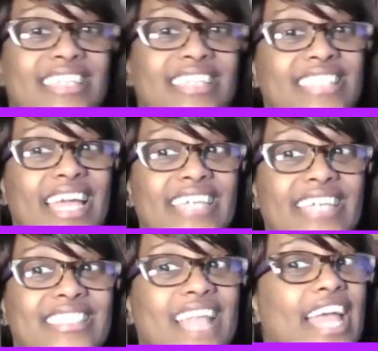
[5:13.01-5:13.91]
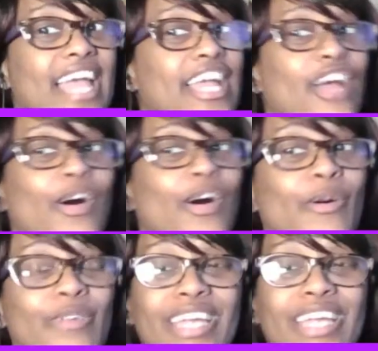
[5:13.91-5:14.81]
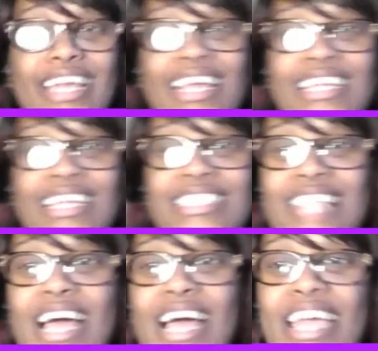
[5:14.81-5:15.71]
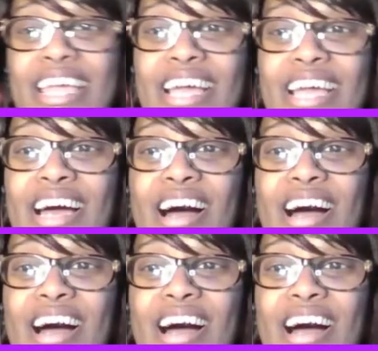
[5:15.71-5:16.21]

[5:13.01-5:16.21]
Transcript: they say is like golden, and it's like,